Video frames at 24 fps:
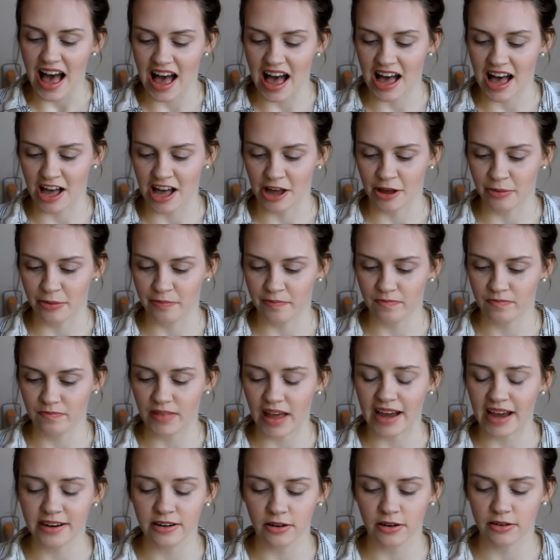
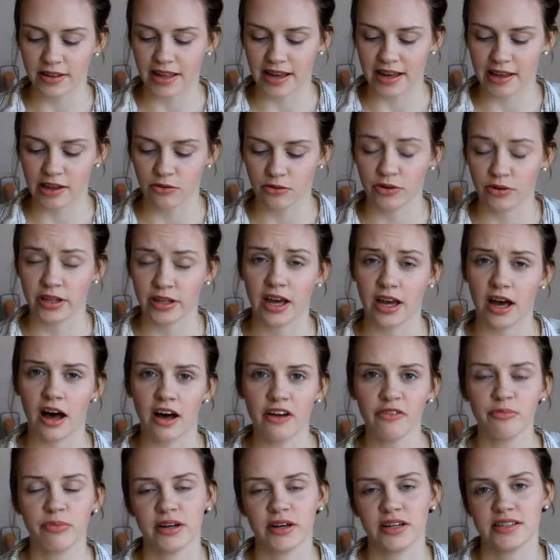I know that can really
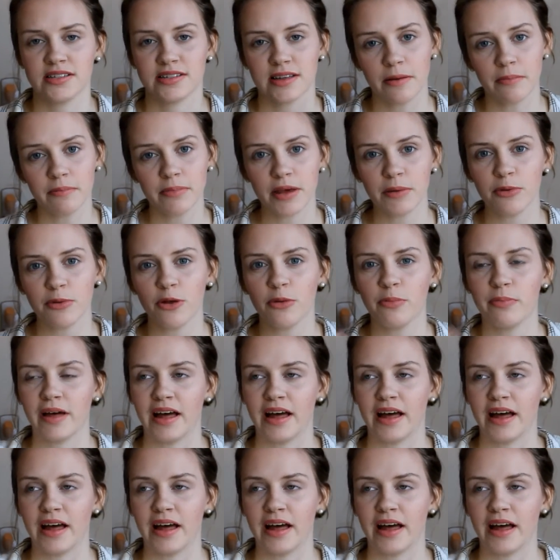off-put some people,